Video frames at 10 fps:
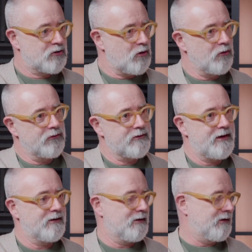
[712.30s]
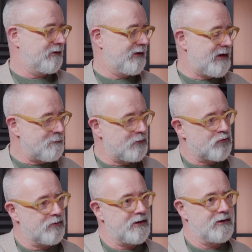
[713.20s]
content and
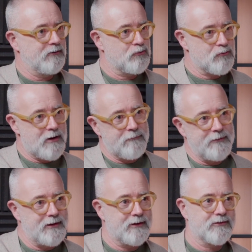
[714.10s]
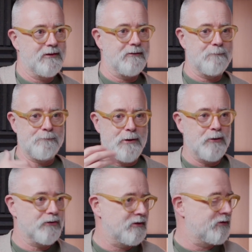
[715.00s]
imagery and graphics and
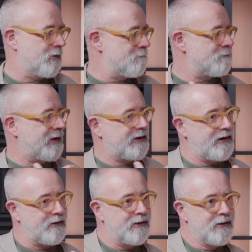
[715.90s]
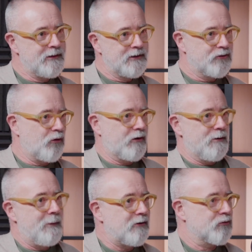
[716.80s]
posters, and making
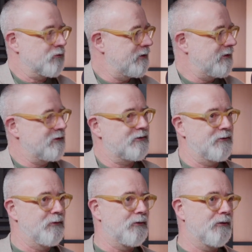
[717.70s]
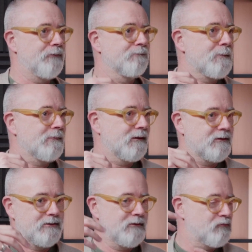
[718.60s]
documentaries or
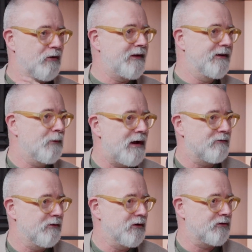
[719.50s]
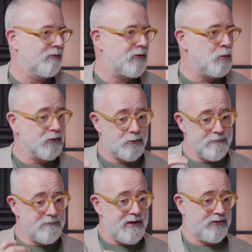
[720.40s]
radio adverts, if you want to
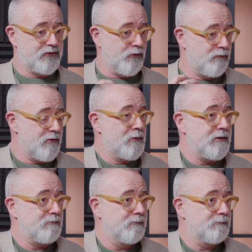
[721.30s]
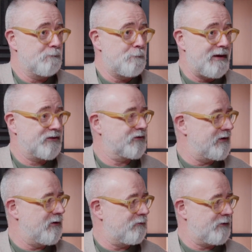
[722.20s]
invest your very best
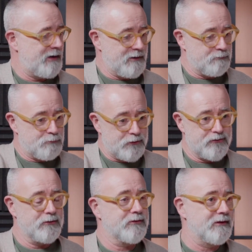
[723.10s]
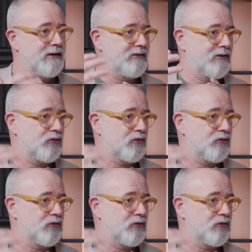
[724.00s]
self in producing this